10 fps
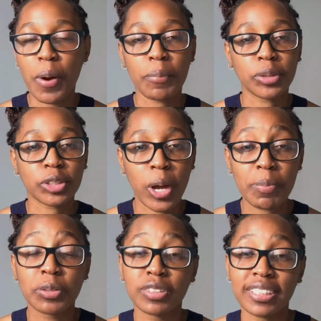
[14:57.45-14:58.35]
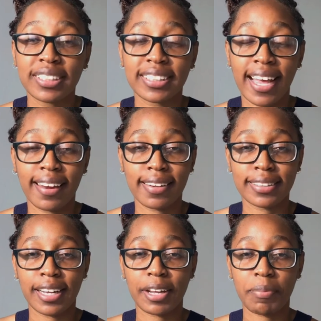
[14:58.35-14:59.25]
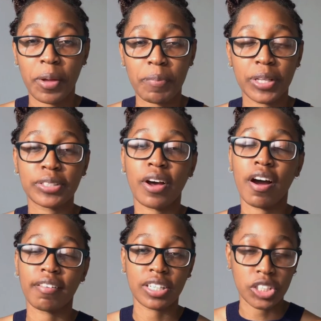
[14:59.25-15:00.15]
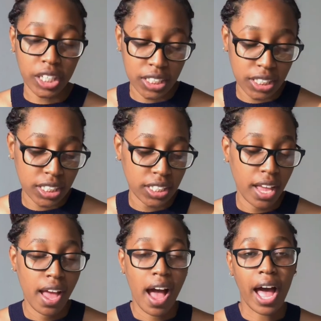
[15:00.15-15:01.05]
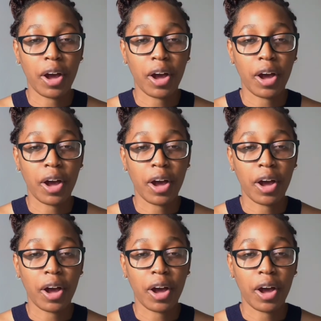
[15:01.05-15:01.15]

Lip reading: most common reasons Canada study permits are rejected. I